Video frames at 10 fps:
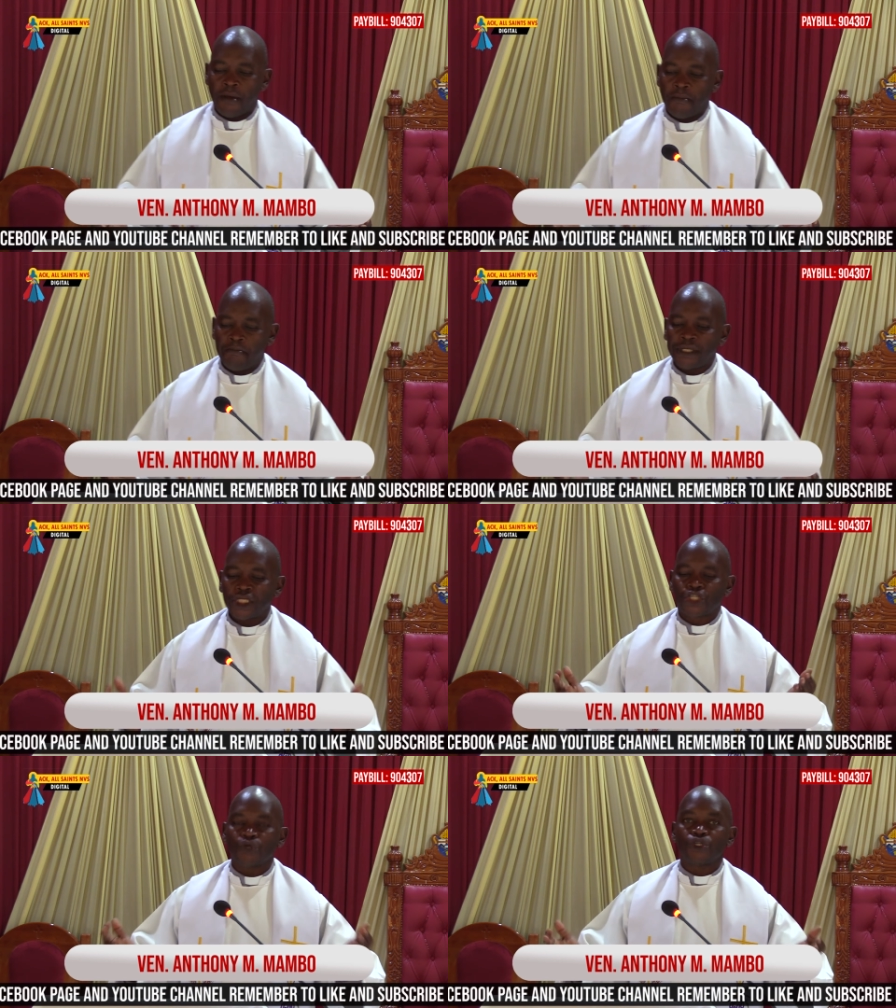many
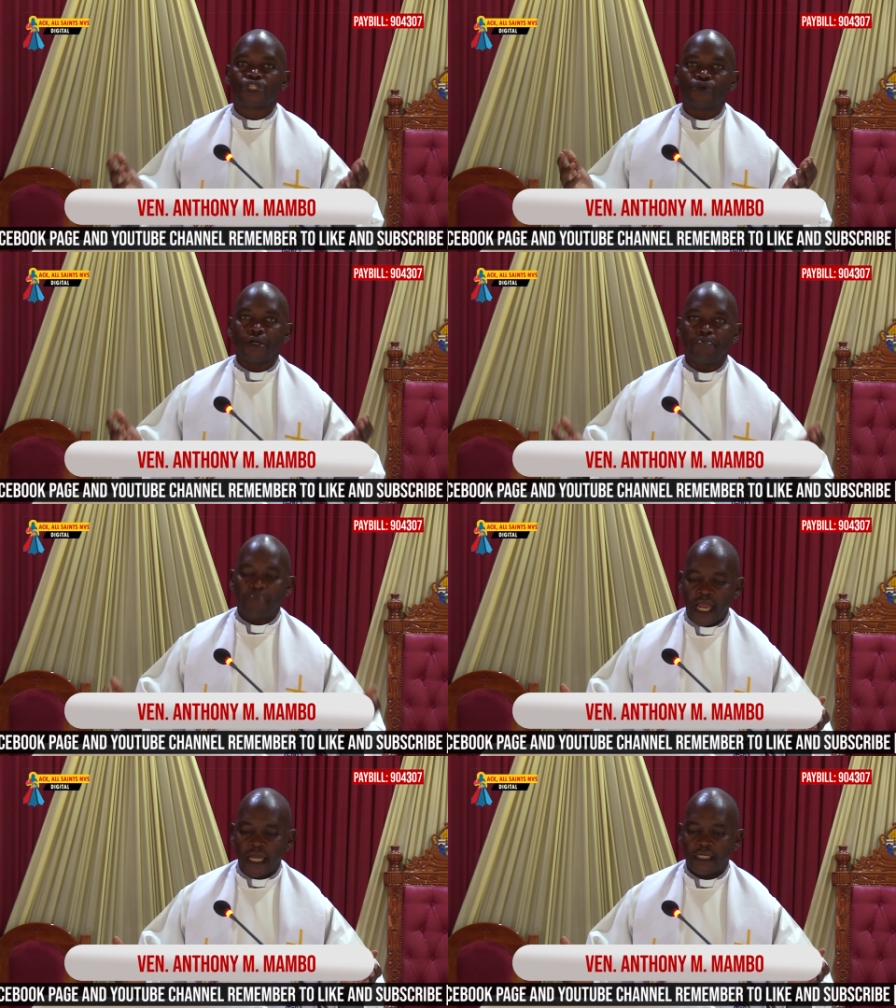choose to
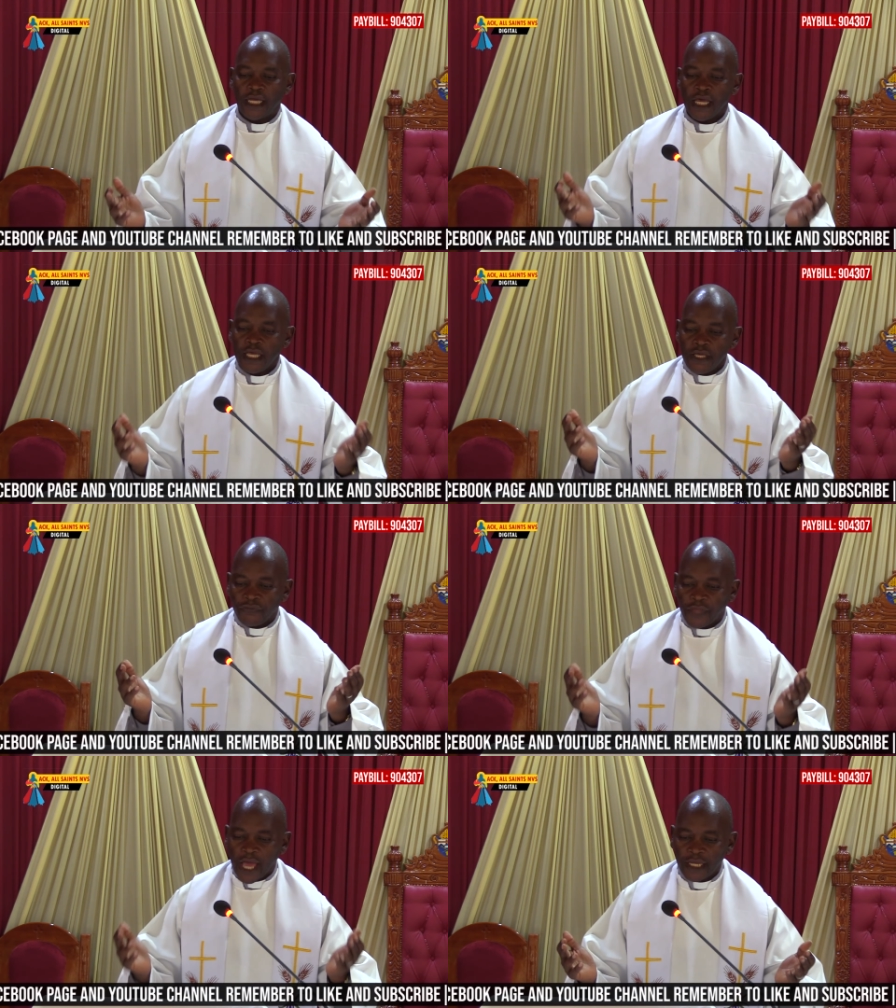remain in
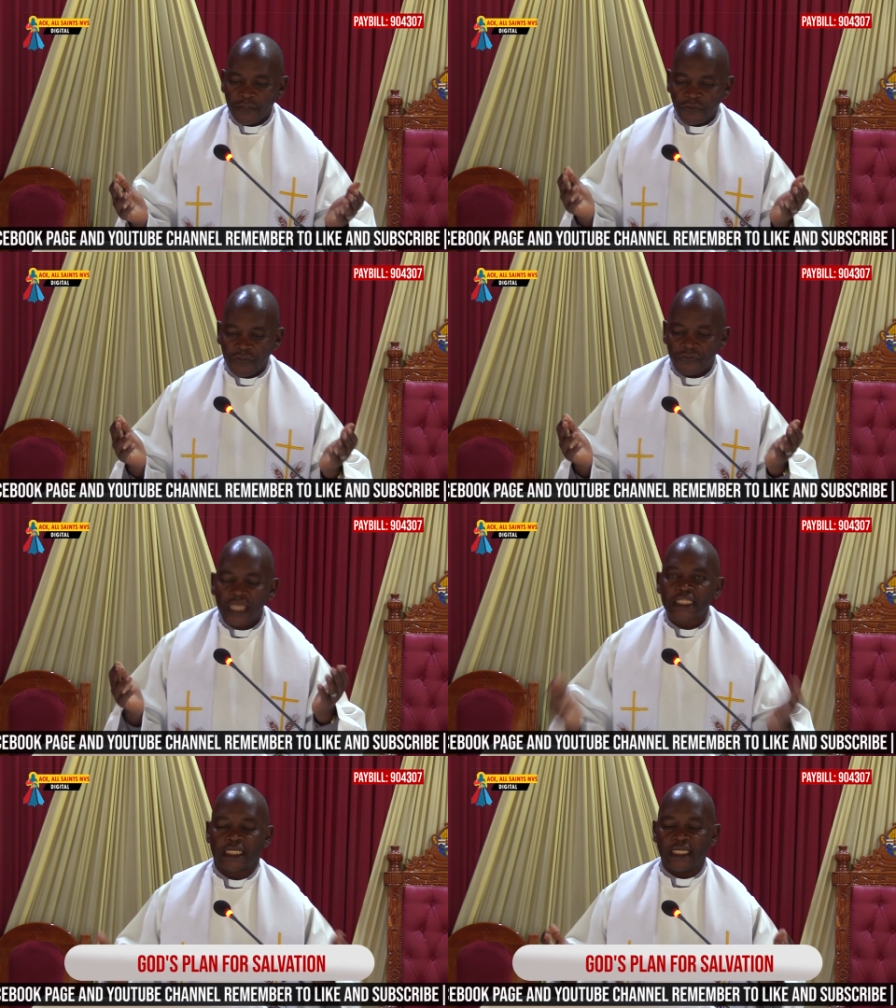their, in, in their
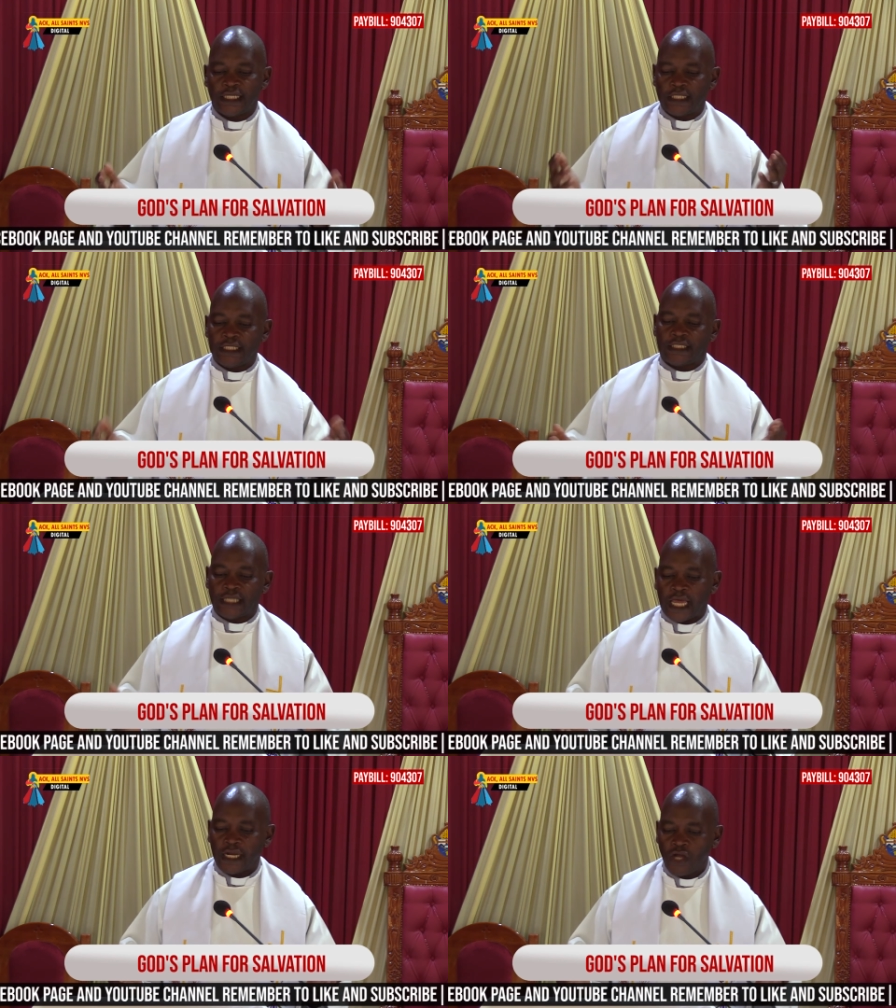sins
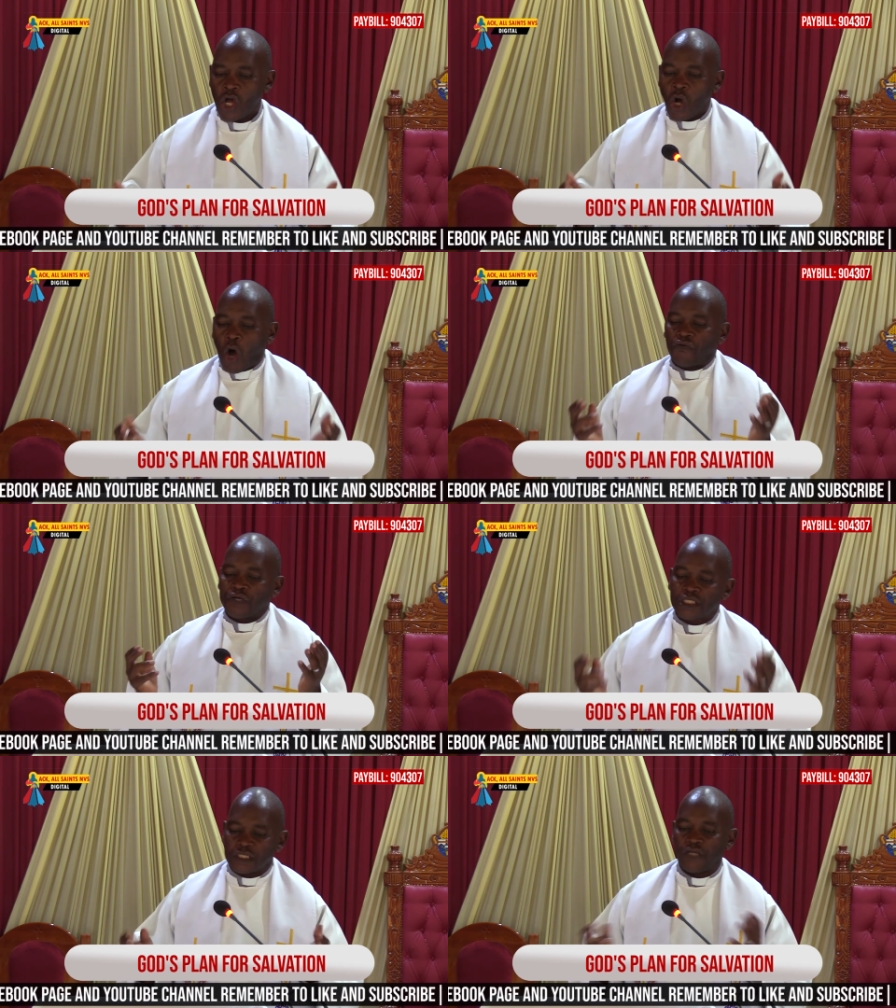instead of
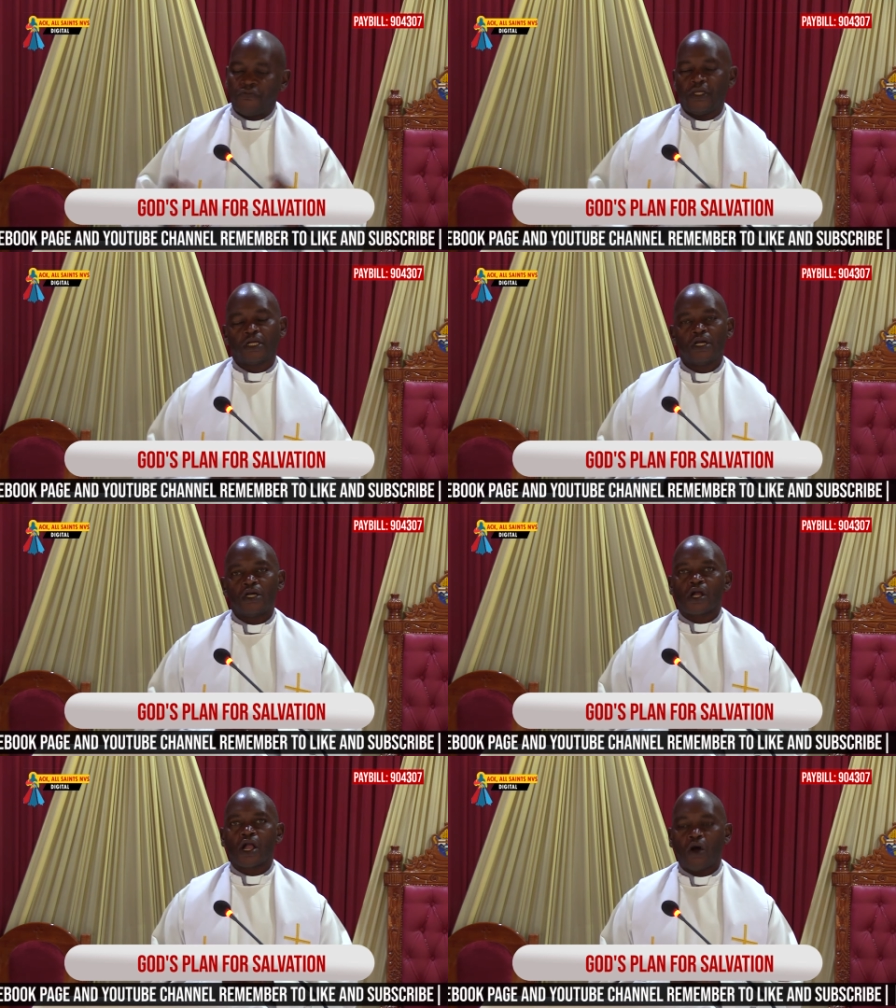
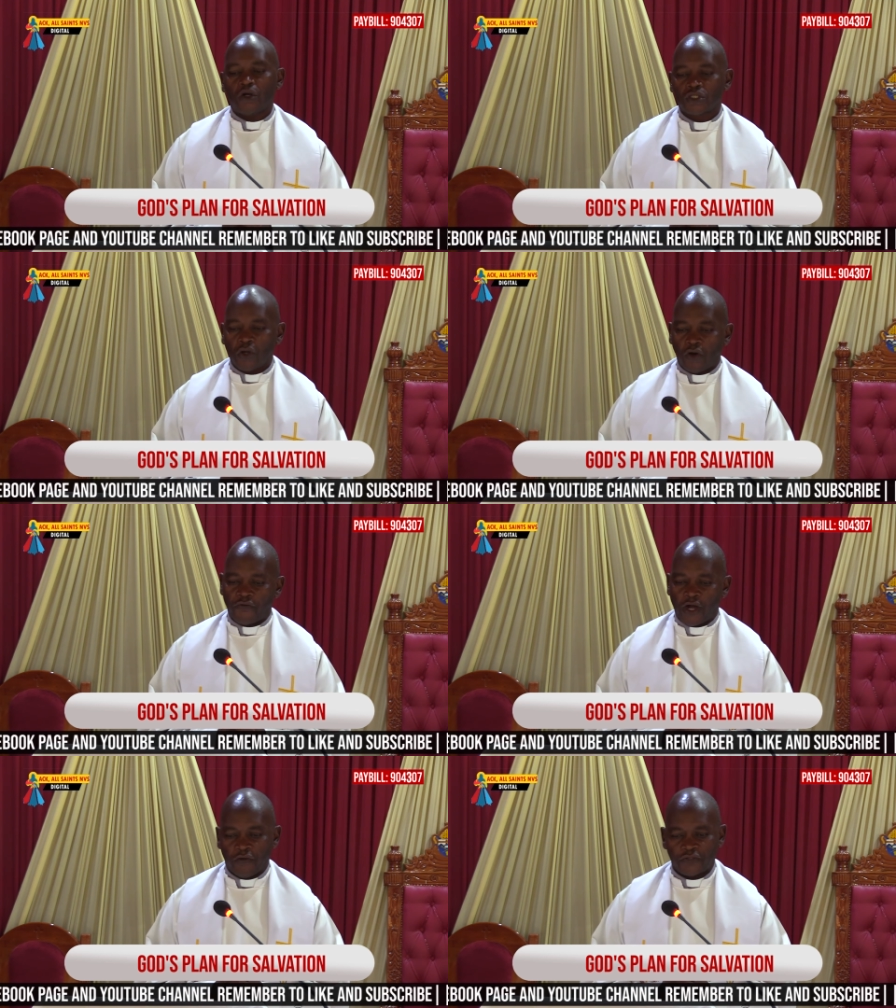receiving God's offer
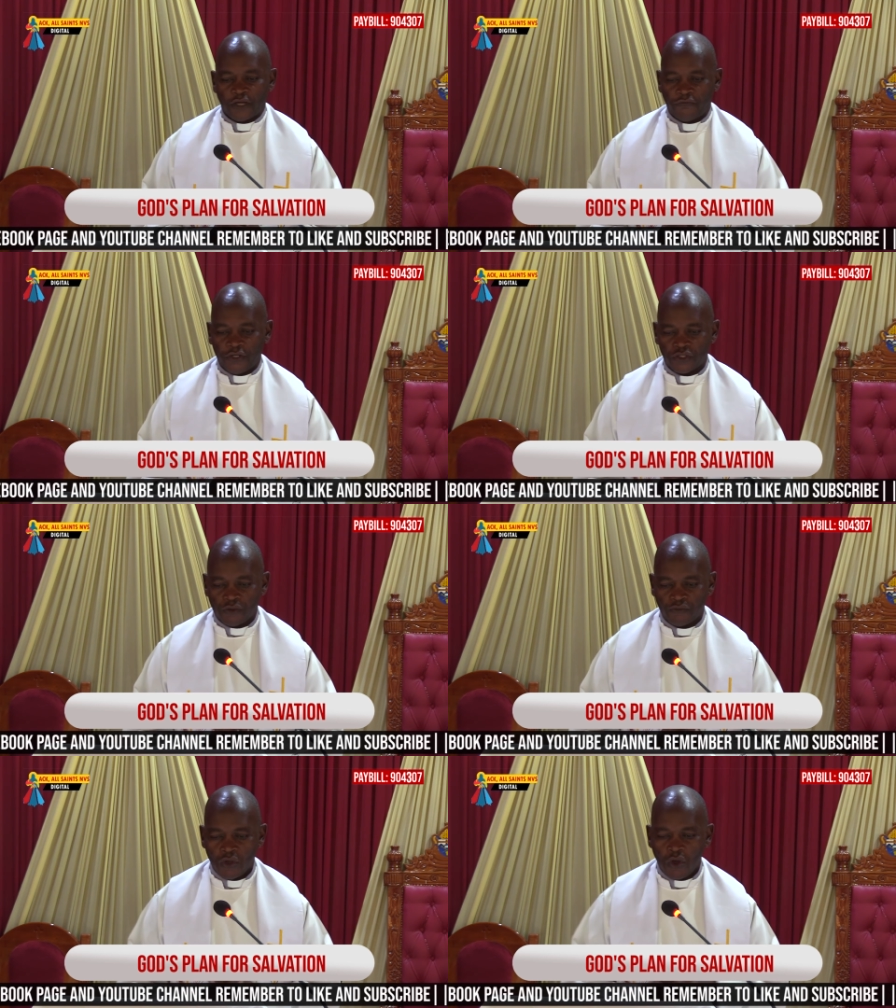of salvation.